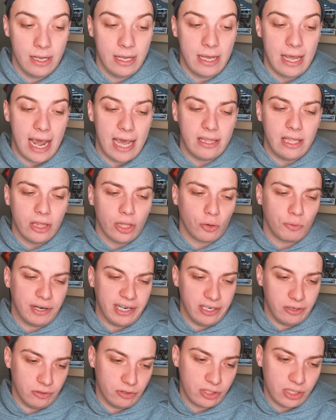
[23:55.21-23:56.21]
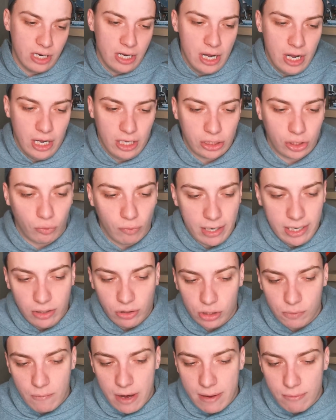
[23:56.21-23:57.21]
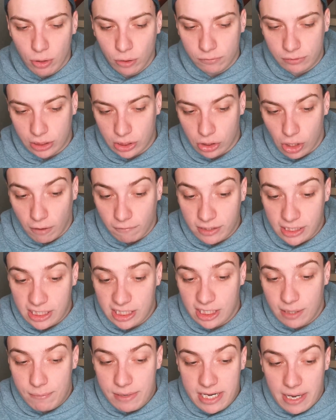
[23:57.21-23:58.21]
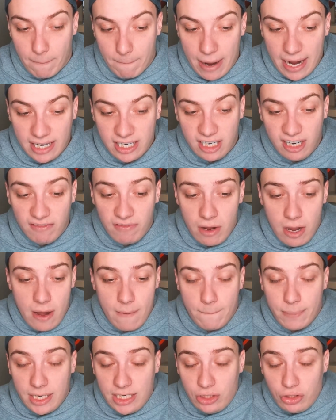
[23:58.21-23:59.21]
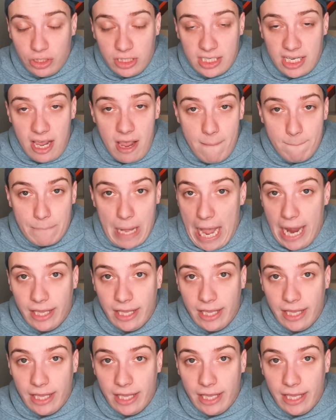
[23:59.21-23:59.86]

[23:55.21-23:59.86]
And then the Raiders. The Raiders made moves this offseason to be competitive, but I just can't buy